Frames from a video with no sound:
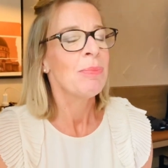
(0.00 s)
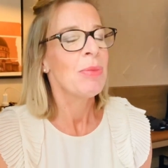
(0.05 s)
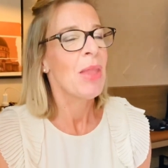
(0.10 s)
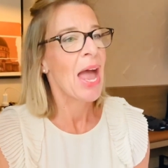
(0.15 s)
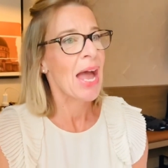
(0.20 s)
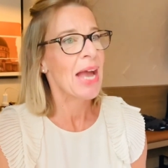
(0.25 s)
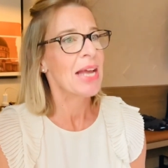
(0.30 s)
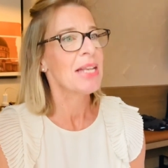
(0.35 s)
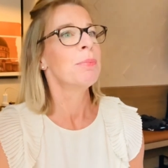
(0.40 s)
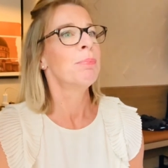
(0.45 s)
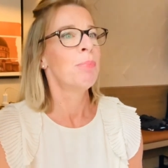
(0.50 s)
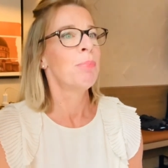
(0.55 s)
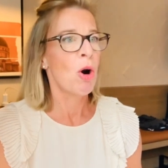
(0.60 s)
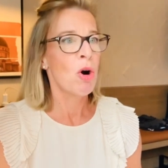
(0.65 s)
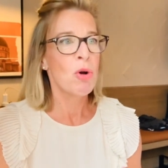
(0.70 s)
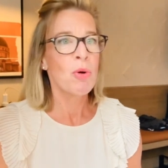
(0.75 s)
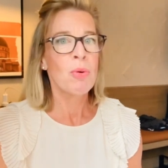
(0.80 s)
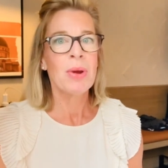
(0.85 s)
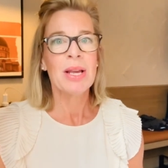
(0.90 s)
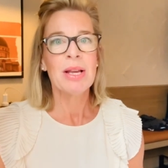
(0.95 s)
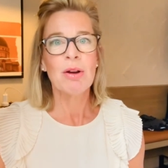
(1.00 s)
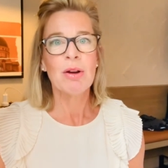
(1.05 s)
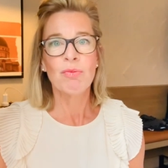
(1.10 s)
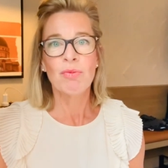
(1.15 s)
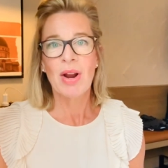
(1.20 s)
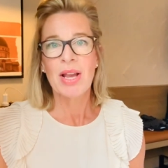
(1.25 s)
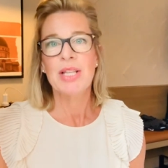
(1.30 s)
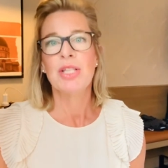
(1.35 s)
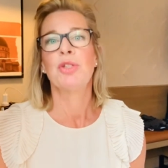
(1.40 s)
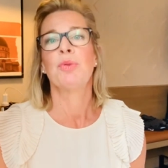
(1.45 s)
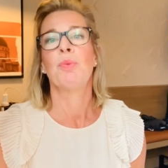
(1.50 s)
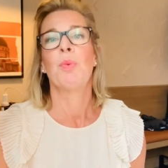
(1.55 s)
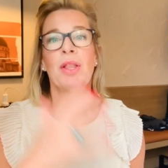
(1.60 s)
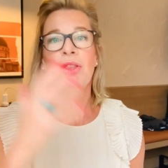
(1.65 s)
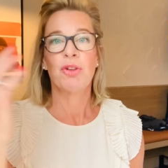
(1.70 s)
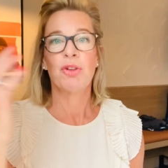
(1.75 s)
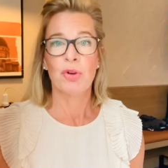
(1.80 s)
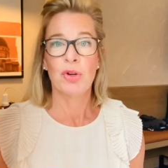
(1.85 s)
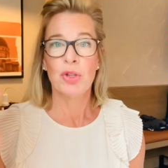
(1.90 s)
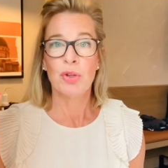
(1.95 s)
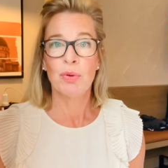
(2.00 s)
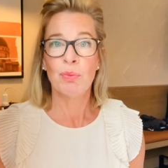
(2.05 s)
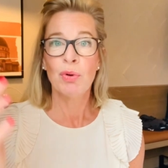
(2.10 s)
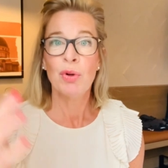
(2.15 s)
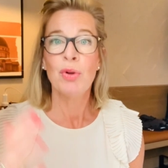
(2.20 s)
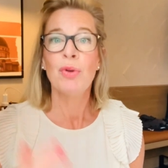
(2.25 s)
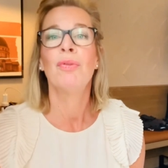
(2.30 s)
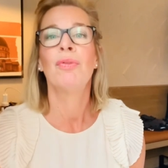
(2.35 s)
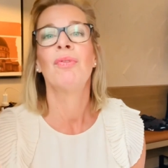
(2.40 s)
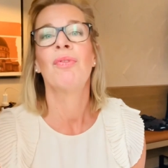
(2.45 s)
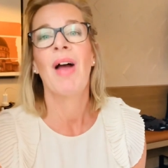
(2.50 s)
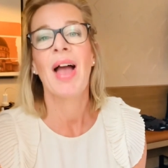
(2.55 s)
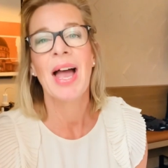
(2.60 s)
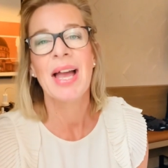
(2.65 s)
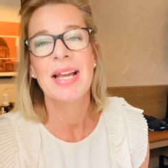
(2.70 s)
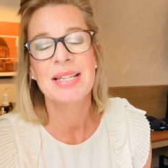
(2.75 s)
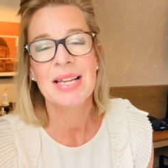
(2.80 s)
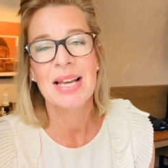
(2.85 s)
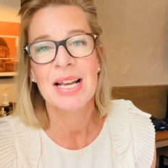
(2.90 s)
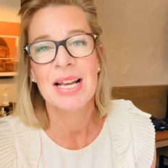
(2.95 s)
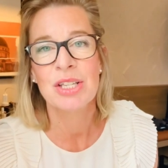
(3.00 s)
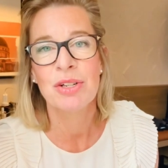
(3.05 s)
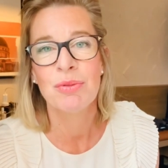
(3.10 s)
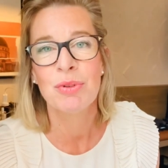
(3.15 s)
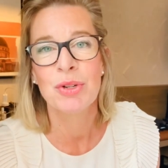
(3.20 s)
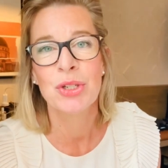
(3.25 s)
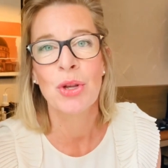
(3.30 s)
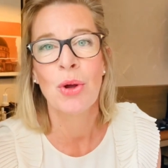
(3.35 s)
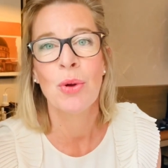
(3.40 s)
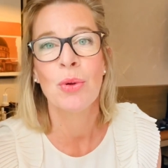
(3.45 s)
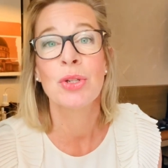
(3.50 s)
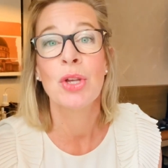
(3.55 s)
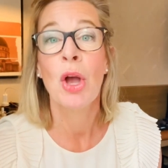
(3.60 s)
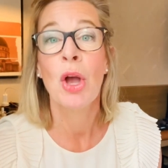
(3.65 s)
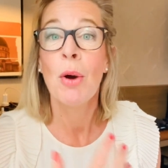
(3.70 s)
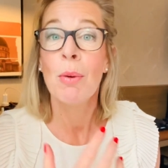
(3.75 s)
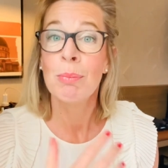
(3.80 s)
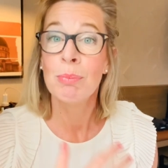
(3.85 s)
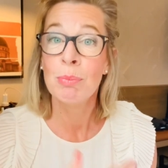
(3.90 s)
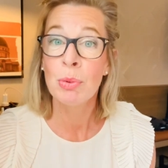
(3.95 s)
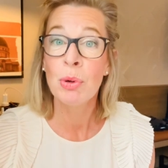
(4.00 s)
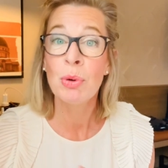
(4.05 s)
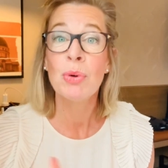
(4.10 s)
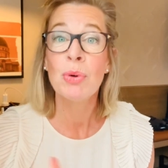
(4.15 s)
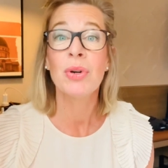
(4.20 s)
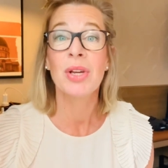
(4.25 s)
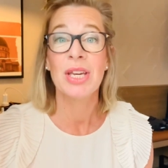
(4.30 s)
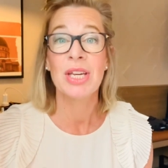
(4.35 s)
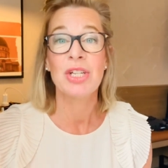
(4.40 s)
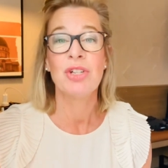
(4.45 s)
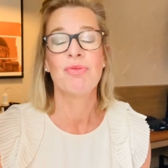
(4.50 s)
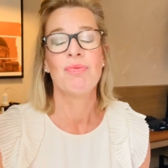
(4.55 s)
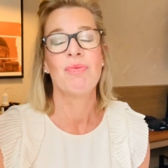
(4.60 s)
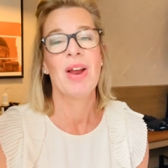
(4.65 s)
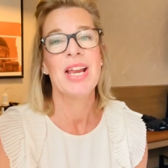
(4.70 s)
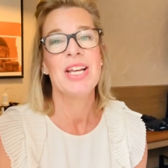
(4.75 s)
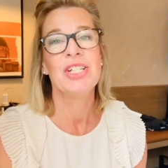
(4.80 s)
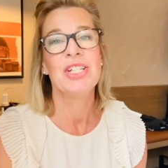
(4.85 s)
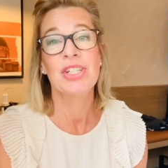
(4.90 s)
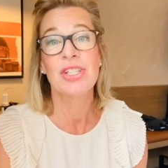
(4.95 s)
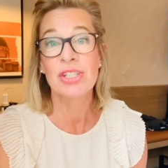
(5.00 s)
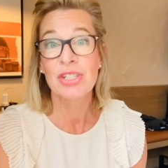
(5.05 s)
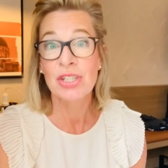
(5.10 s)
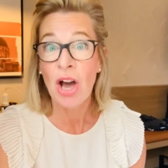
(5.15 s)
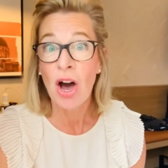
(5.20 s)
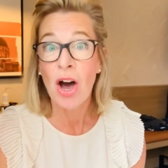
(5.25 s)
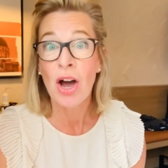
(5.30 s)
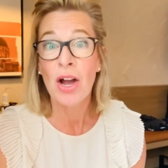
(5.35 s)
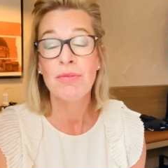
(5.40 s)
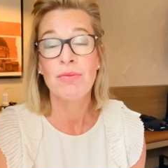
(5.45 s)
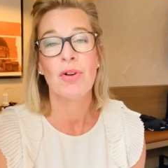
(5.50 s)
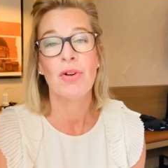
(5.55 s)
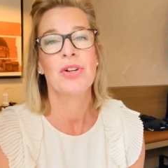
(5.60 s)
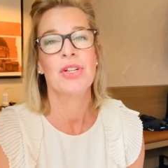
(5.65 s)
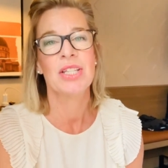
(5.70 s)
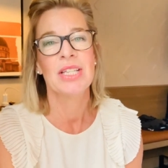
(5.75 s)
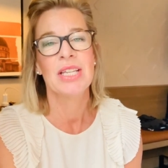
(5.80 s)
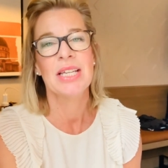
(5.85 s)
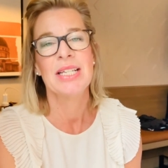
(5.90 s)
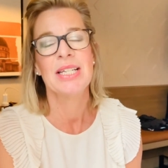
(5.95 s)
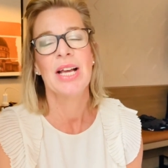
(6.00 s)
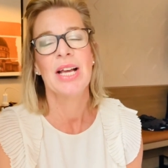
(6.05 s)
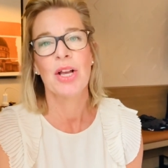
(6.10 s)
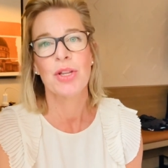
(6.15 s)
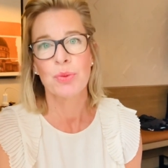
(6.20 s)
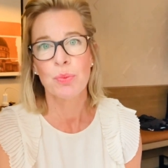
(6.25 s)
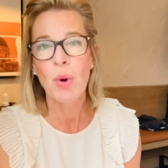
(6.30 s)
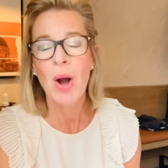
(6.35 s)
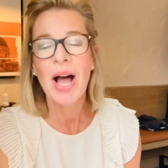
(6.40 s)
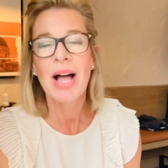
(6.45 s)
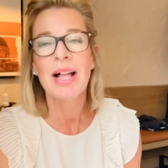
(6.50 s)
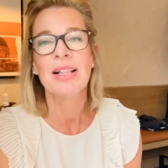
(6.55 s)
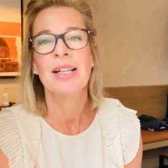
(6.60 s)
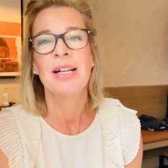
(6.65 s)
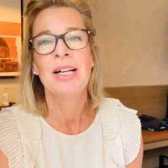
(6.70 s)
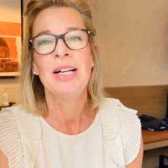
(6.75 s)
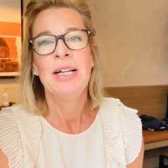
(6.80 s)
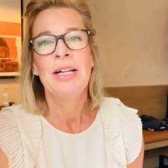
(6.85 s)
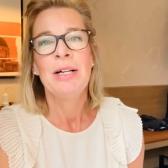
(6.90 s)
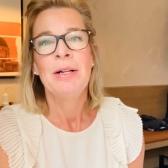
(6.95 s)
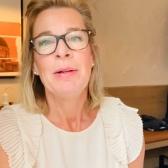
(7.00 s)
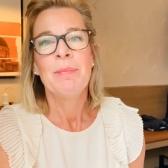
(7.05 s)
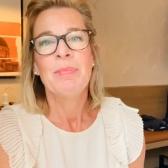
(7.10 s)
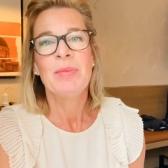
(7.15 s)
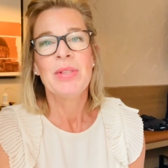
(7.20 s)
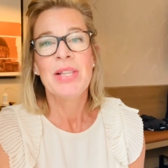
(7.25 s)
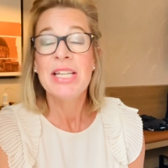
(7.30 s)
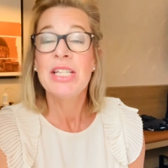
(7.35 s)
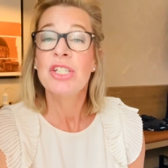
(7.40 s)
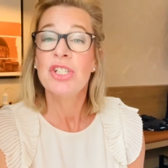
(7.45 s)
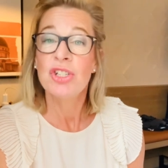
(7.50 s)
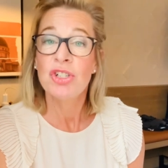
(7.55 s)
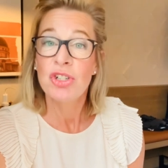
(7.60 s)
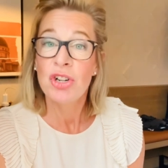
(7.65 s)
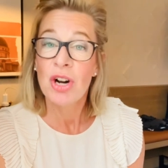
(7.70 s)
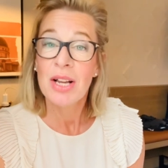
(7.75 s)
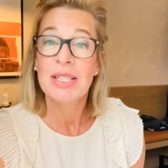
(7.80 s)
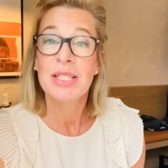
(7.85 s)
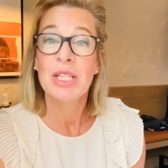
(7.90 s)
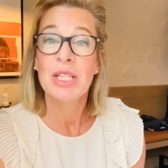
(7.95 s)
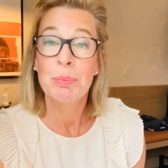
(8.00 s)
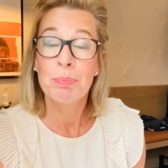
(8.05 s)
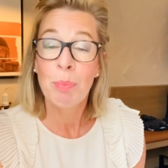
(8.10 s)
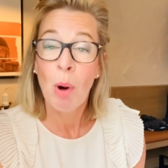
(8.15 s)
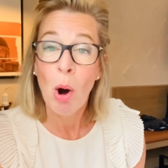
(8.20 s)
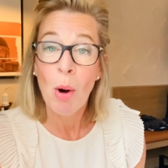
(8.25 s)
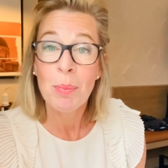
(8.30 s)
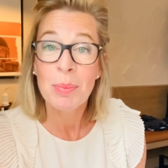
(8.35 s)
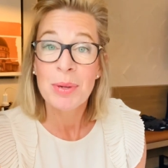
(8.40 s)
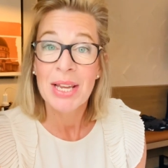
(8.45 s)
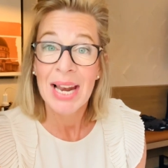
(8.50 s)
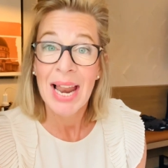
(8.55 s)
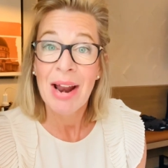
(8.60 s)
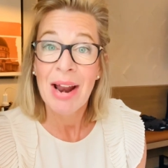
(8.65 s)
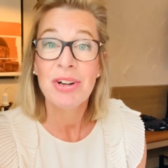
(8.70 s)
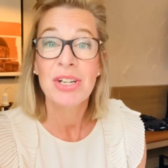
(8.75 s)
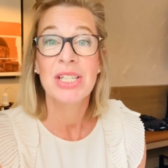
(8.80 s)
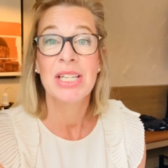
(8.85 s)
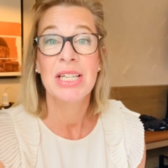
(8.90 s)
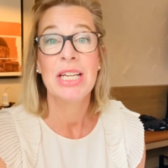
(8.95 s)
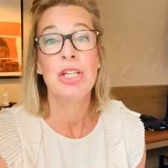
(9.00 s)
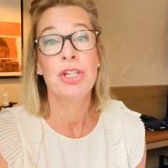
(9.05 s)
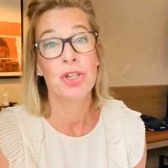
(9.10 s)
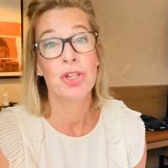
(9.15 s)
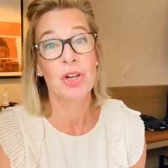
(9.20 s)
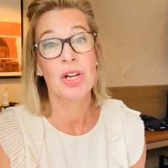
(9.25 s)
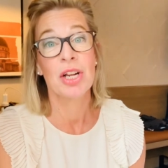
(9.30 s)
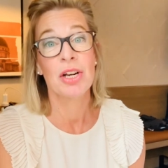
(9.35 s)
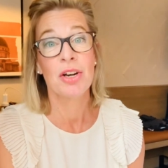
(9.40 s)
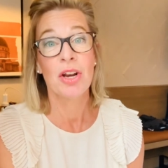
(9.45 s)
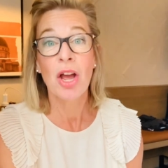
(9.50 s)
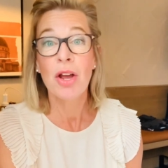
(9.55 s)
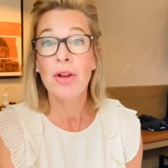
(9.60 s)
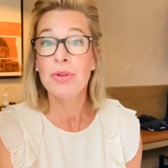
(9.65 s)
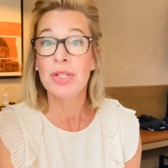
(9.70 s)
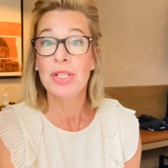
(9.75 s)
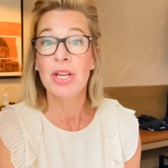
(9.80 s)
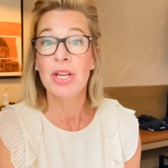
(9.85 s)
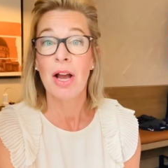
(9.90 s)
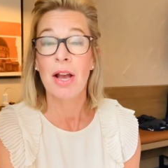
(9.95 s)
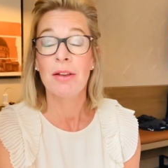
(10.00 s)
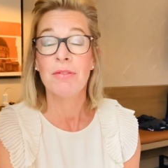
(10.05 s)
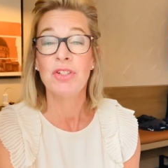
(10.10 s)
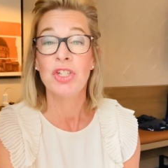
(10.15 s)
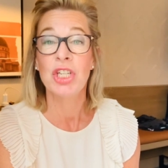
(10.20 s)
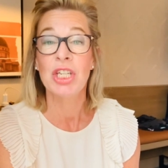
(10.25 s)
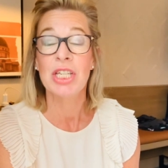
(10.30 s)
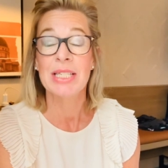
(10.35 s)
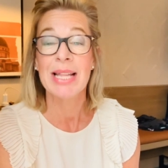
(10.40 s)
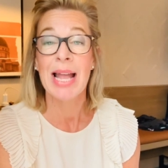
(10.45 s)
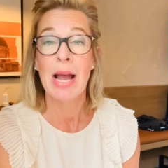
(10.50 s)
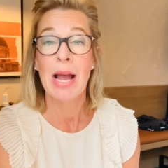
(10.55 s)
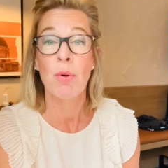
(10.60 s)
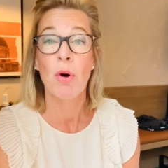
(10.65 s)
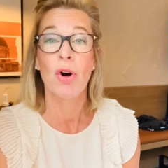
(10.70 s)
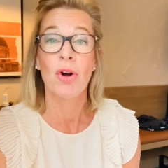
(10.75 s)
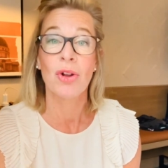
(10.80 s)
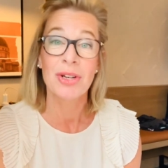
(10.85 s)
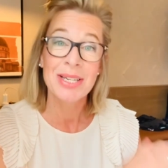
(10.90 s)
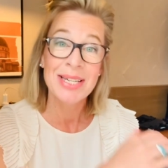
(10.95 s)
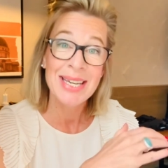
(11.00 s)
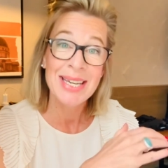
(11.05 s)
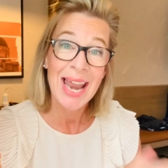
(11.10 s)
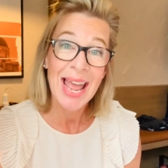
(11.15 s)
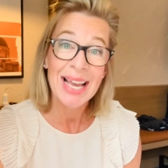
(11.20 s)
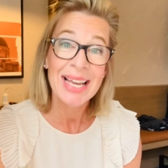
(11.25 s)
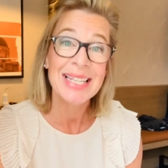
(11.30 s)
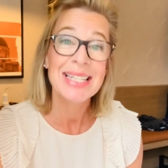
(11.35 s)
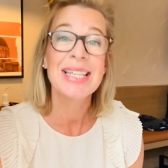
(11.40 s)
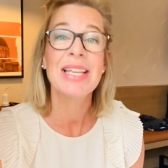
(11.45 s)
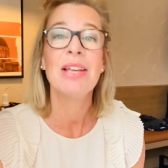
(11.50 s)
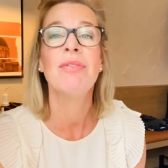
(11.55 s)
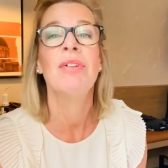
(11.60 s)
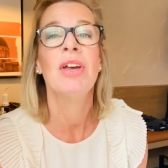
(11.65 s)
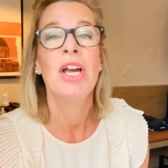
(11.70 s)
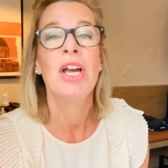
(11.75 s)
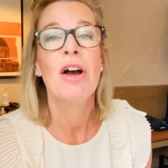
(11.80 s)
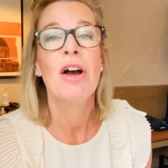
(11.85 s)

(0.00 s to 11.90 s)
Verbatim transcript: And borrowing rates went through the roof. And as a result, mortgage rates skyrocketed as well. Liz Truss's popularity took a nosedive. She's now on negative